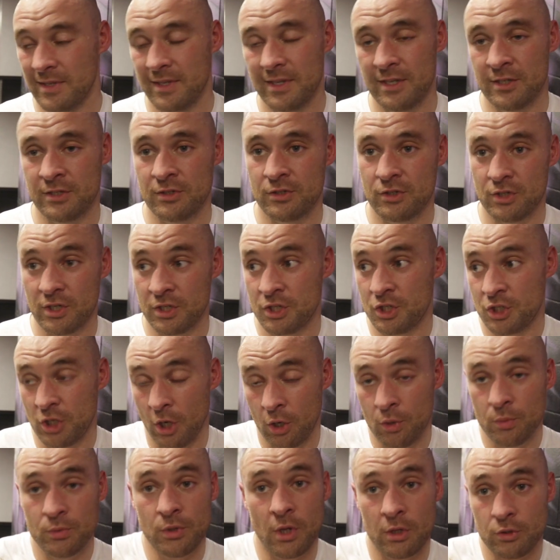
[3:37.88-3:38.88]
It's, it's
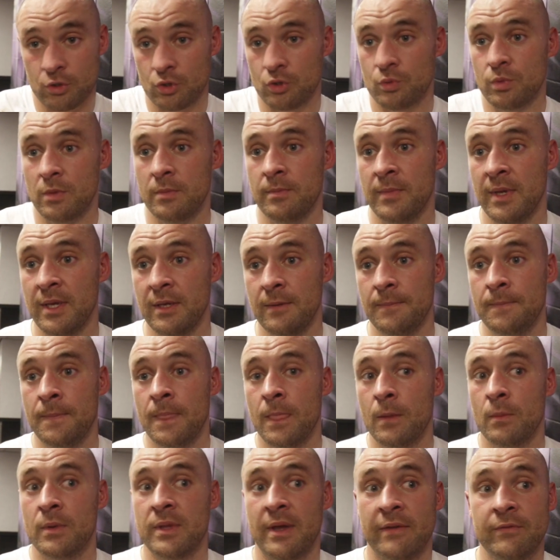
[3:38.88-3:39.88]
shown not just with me,
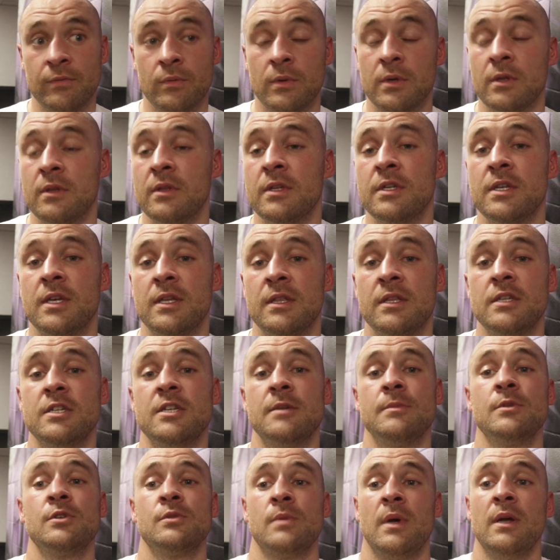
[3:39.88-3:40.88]
with everyone in the, in the
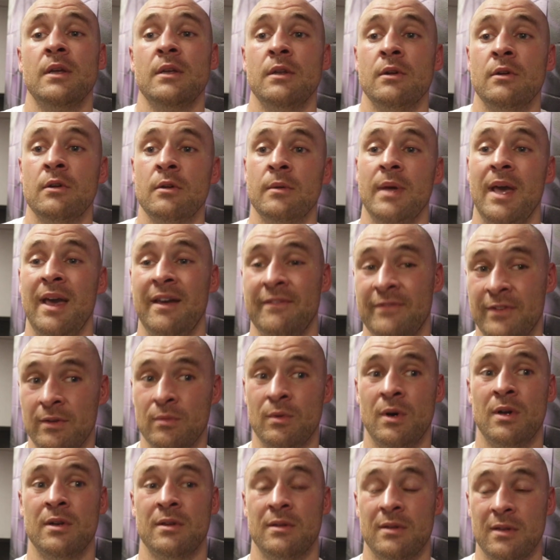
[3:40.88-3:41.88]
gym as well. You know,
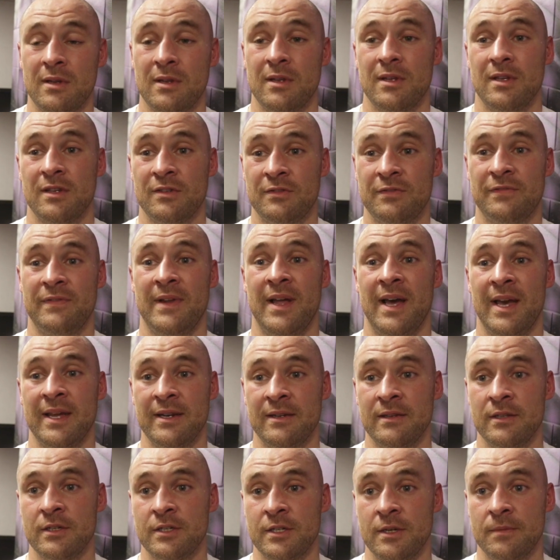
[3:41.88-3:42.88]
everyone is flying
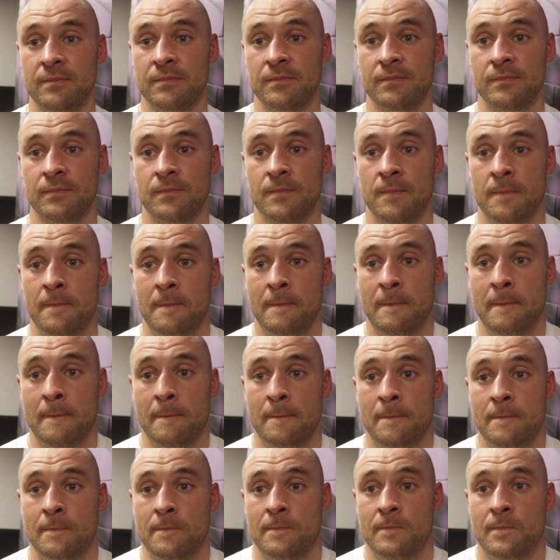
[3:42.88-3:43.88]
in the gym. The
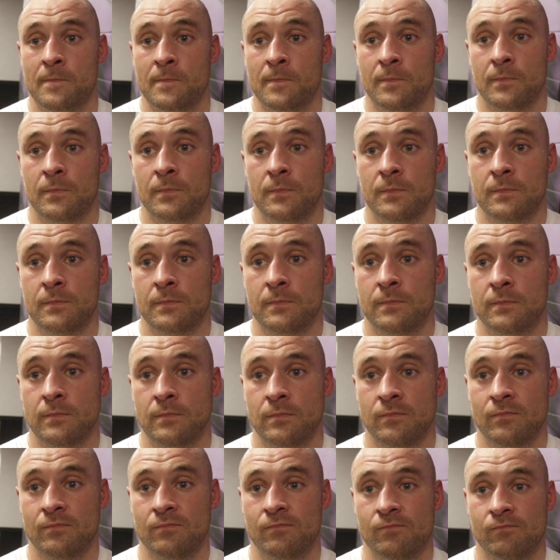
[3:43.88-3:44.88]
work that Paul and
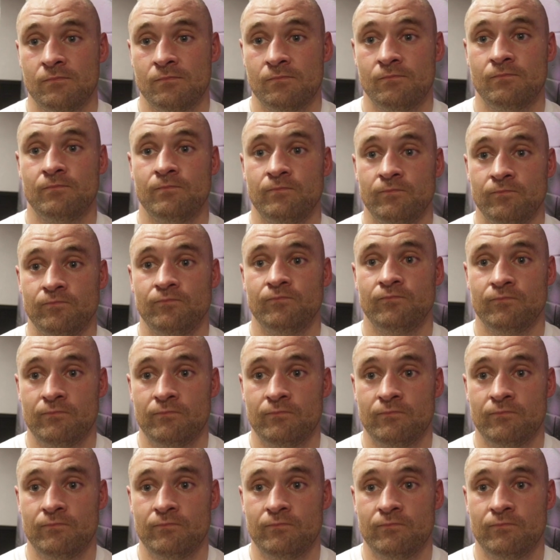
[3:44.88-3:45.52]
Mick do at every